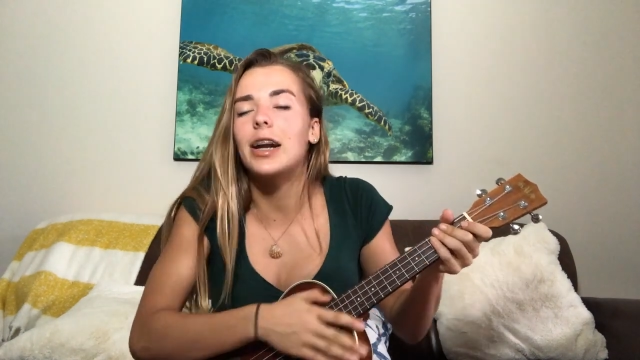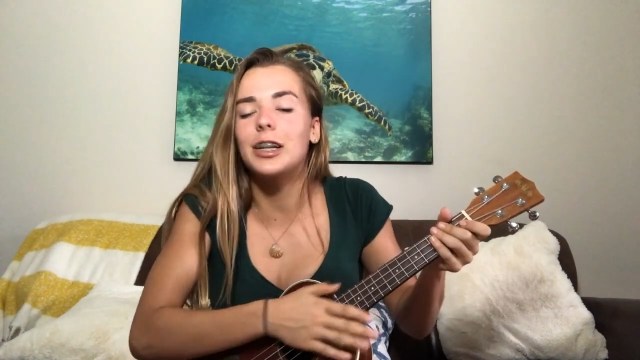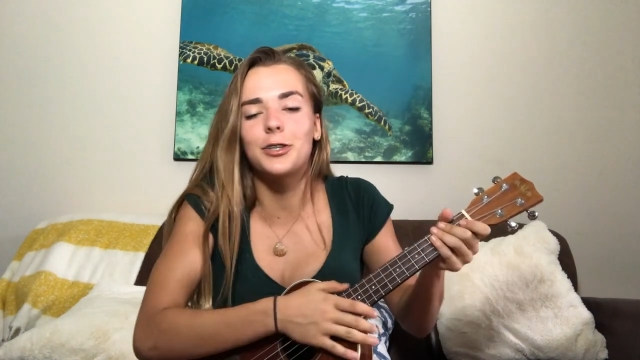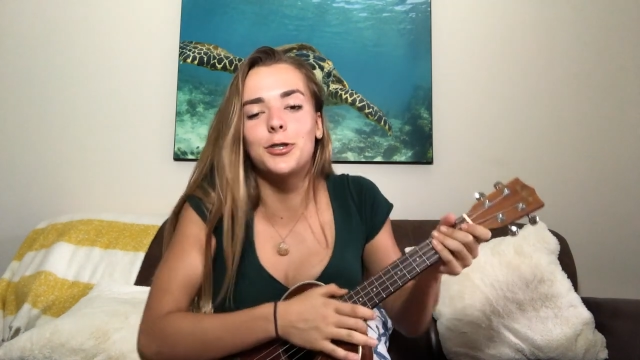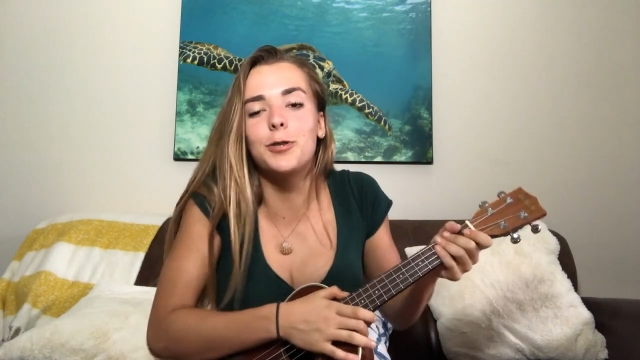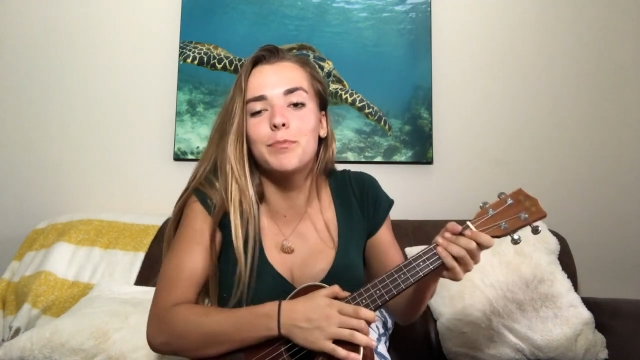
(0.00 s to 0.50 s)
And
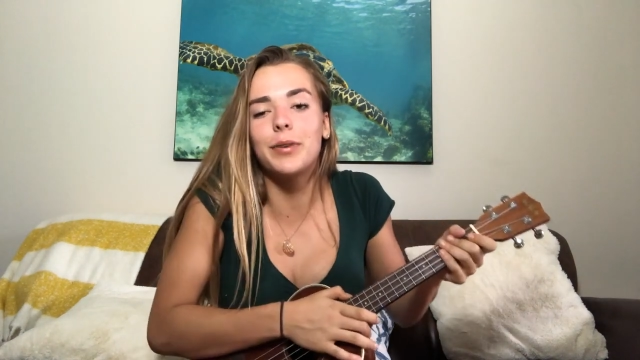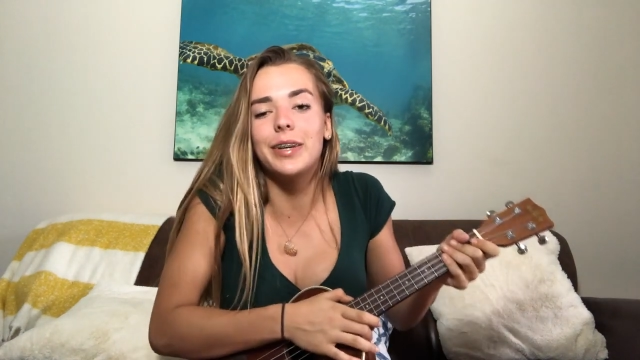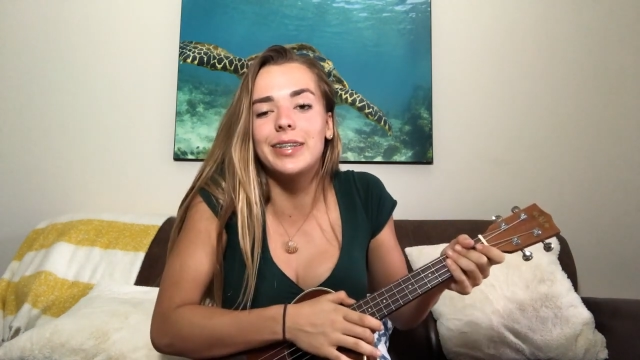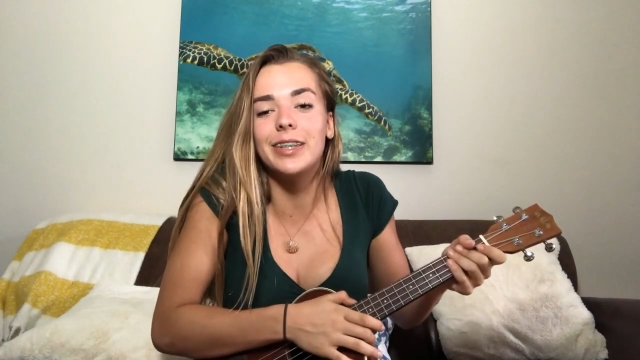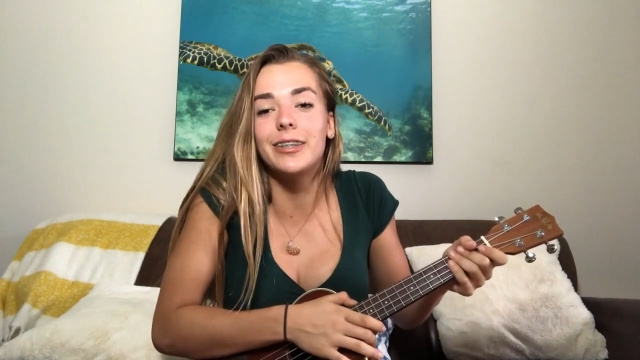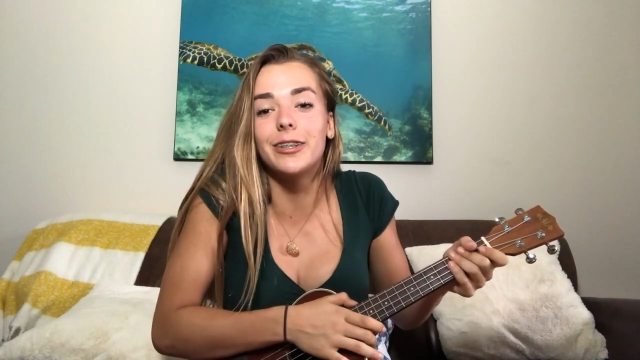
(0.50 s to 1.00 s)
it's super
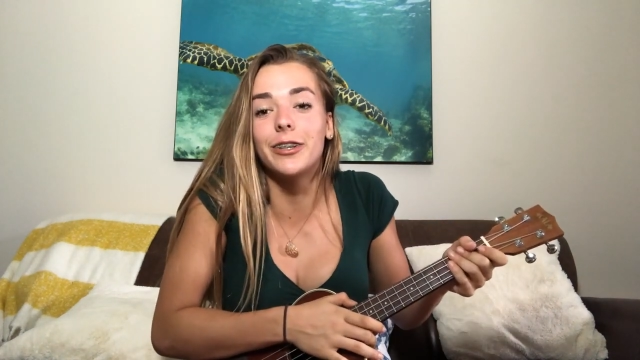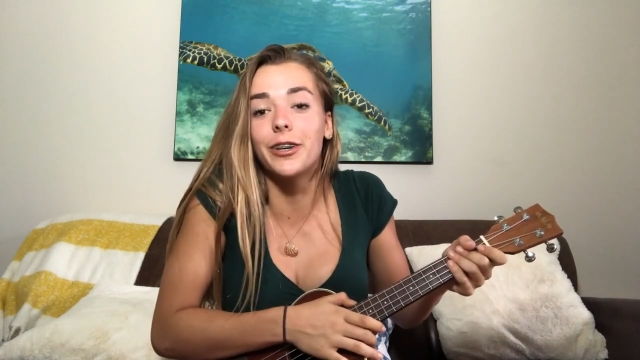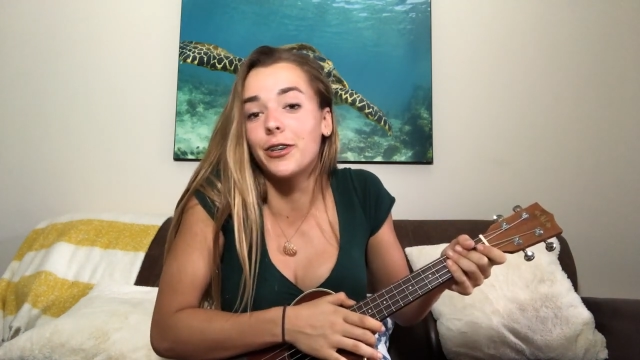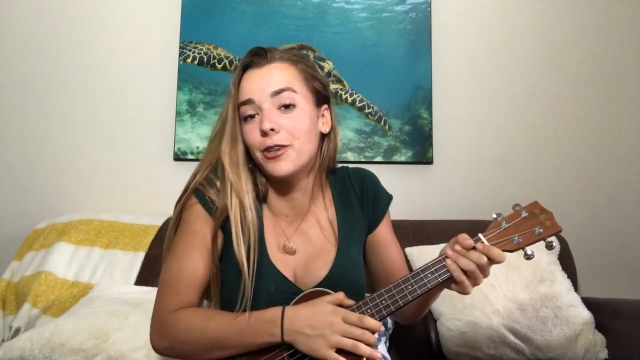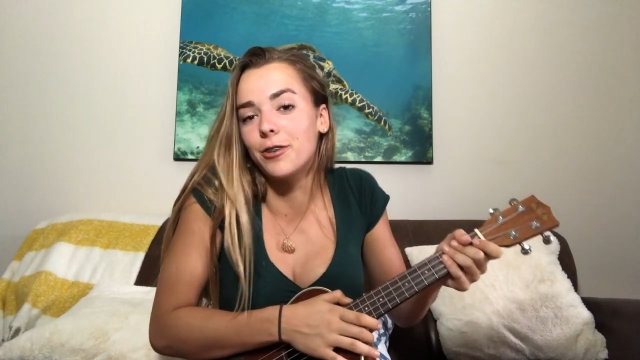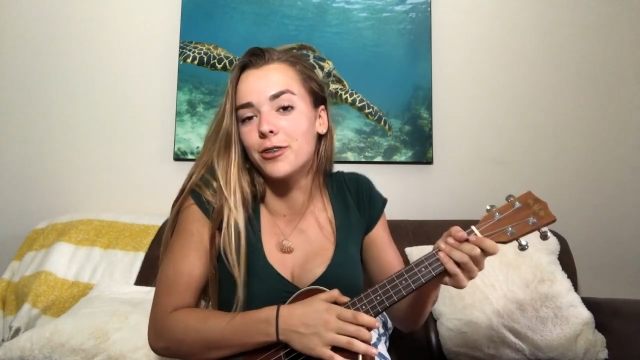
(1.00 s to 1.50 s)
easy to
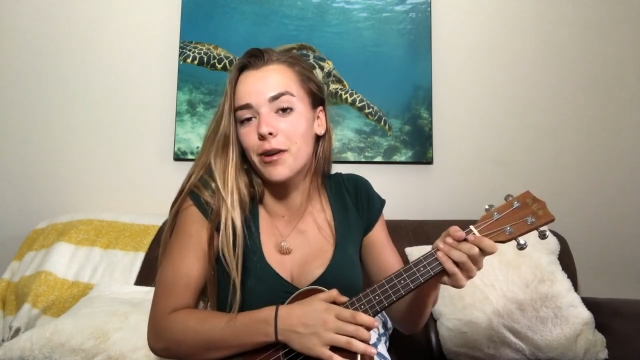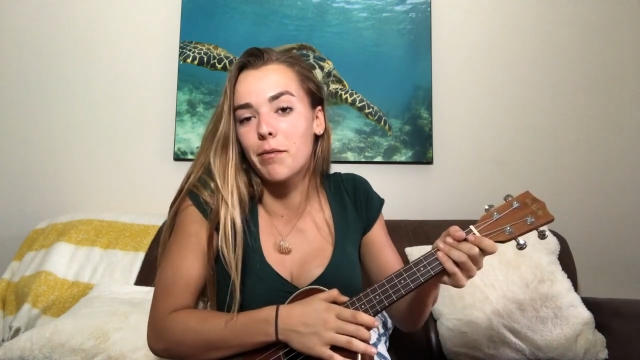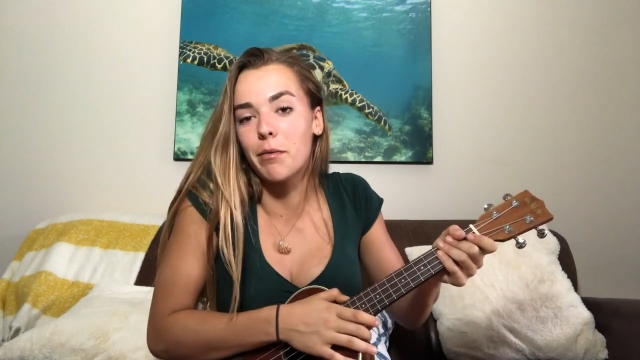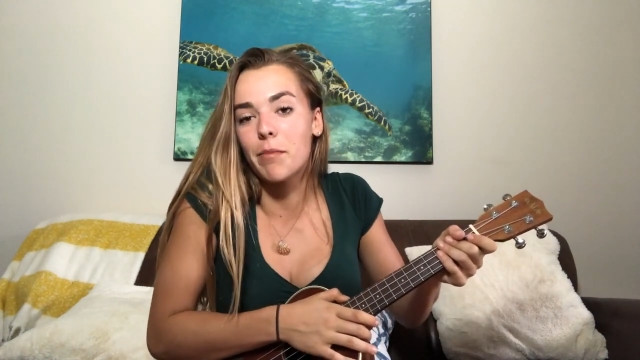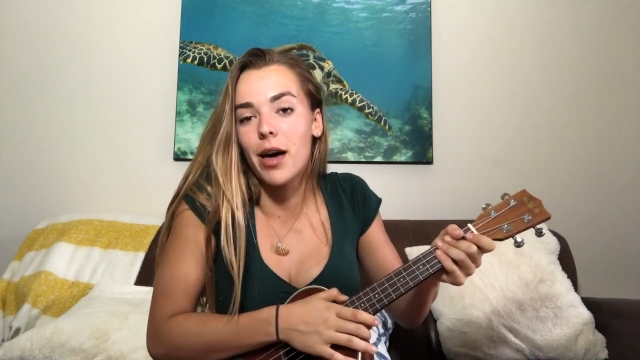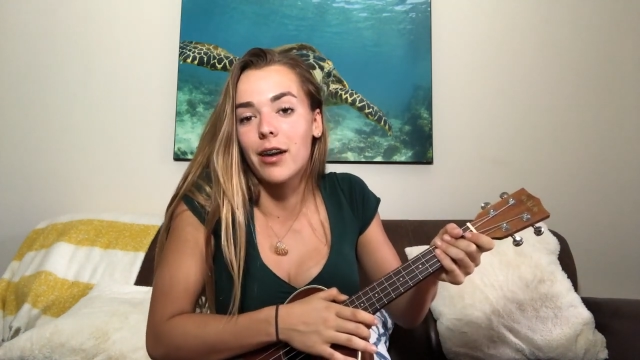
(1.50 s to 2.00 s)
learn new
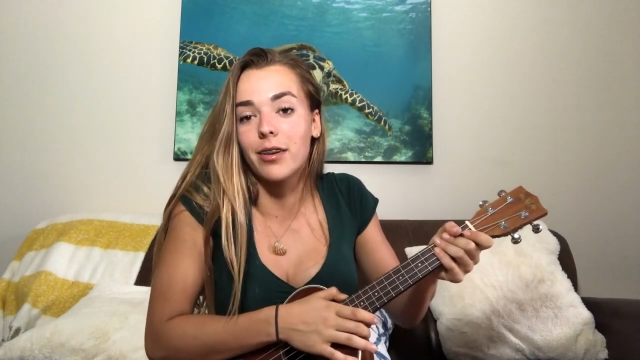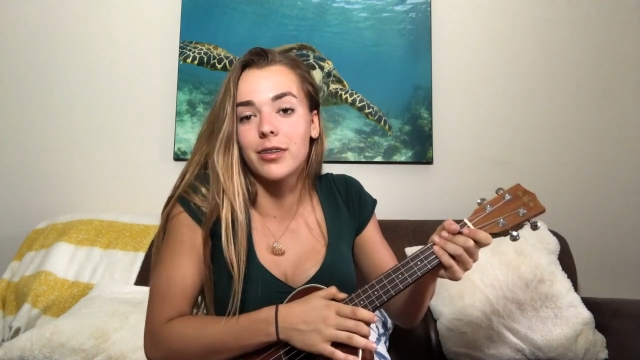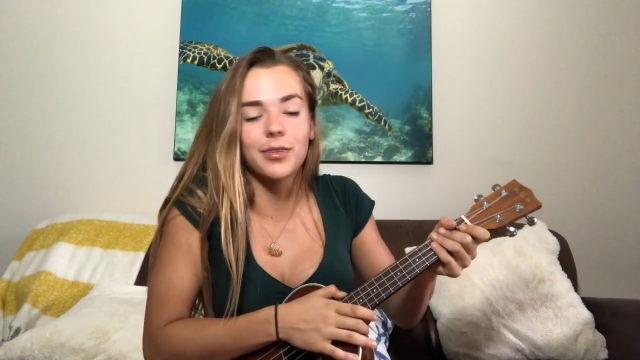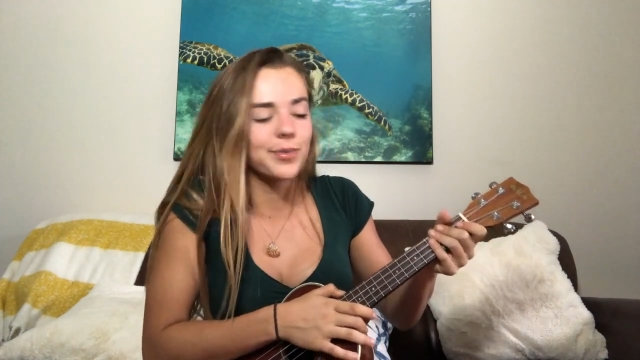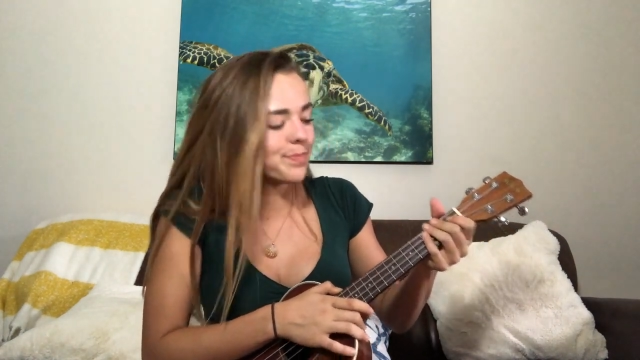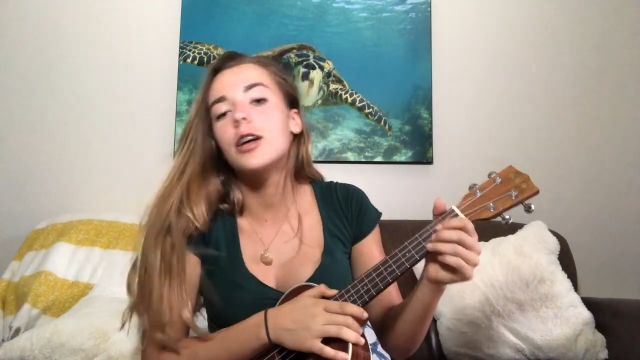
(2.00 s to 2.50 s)
strumming patterns.